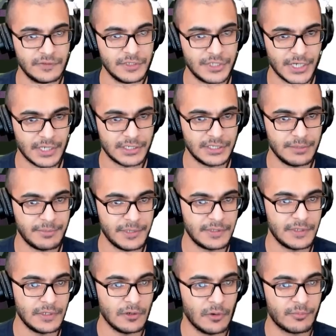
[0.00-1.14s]

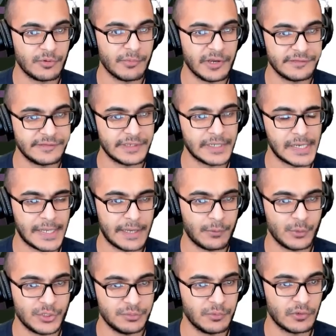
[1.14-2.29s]
ChatGPT optimizing
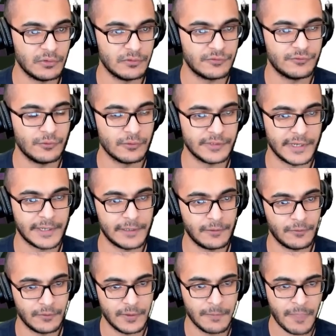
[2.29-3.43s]
language models for
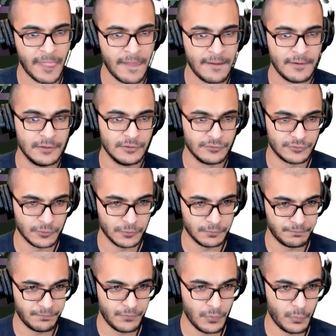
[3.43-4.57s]
dialogue. So
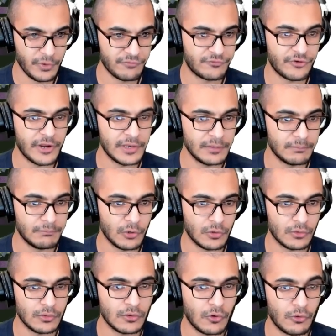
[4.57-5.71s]
we've trained a
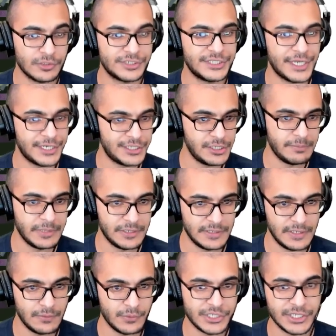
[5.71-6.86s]
model called
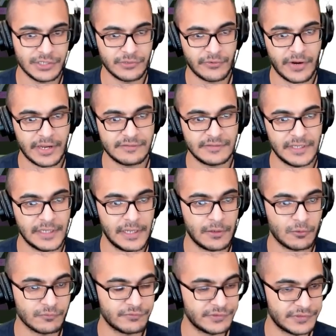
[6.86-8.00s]
ChatGPT, which interacts in a
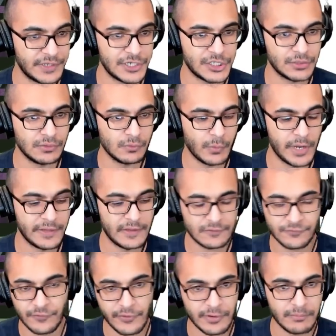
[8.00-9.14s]
conversational way. That's
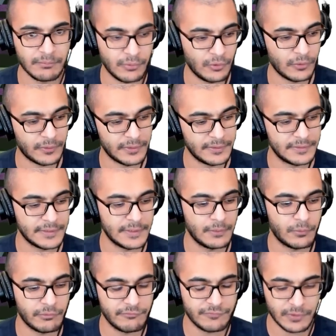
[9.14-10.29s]
very important.
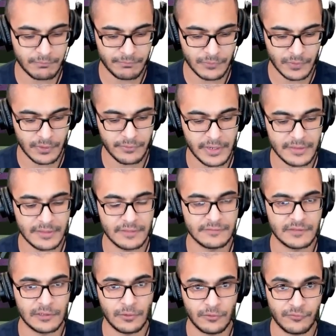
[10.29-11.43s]
One of the great things
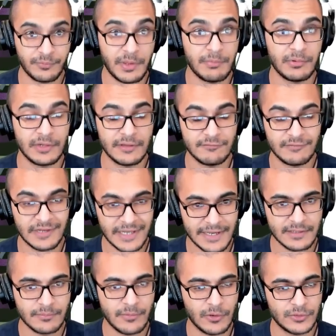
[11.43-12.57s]
that a lot of people have
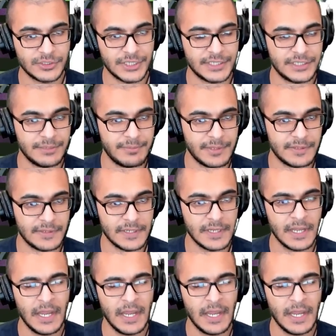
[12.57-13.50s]
liked about ChatGPT